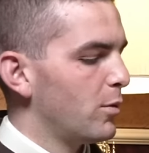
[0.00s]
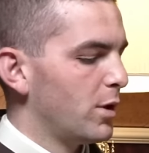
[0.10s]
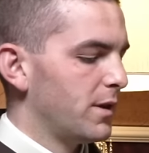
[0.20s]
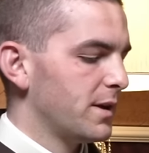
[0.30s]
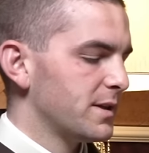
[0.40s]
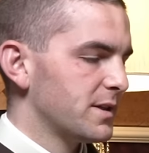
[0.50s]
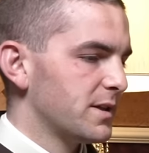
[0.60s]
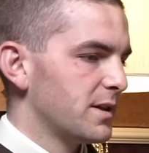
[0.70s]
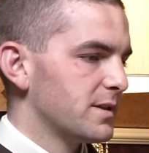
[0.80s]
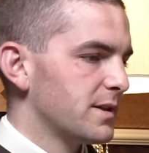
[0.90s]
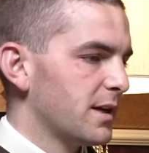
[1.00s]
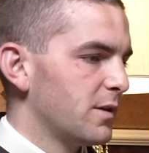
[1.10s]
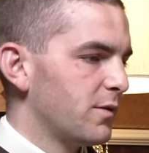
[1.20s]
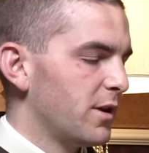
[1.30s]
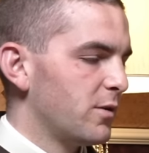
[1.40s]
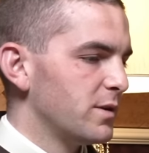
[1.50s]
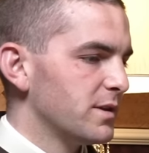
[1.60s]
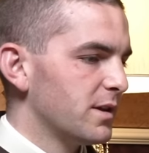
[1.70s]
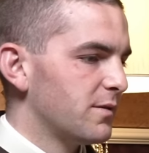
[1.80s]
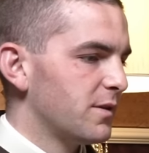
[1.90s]
Well, I think it's exactly for that
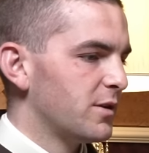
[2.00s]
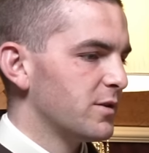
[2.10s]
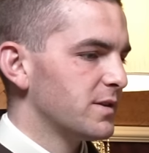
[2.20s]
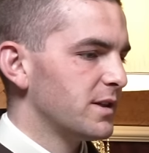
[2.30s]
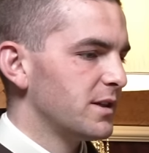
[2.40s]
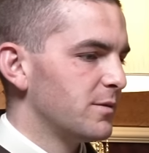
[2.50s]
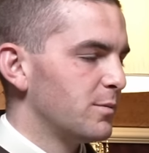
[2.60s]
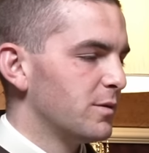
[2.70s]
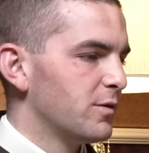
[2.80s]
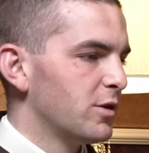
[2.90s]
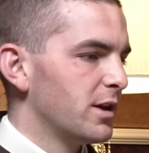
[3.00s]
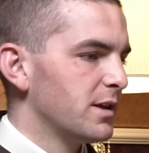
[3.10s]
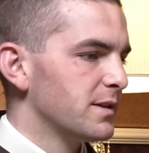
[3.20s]
reason that Father stated beforehand,